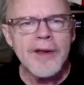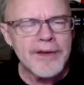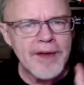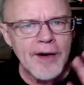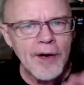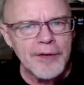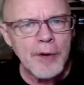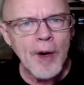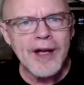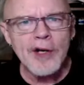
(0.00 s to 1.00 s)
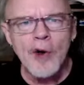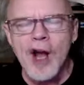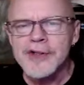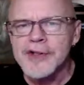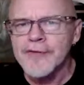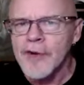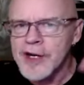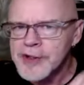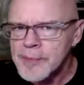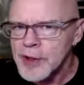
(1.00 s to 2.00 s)
and they are on their way across the
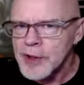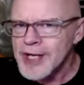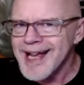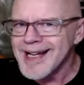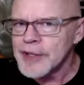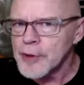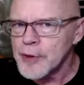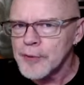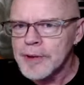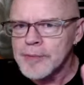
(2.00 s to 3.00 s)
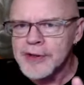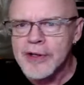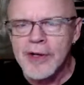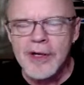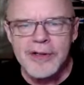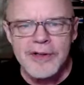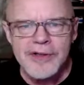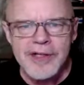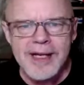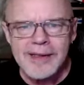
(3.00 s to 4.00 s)
Frost March heading toward Rimmersgard to
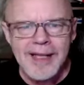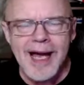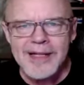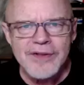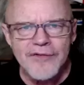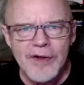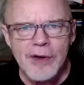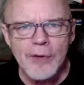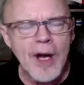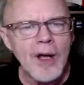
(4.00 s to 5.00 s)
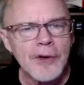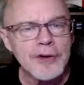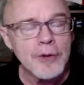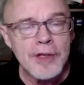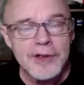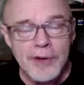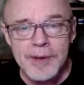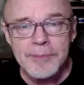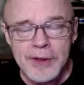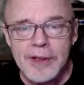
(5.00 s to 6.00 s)
say a last farewell to
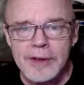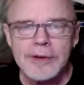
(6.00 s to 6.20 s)
Isgrimnur,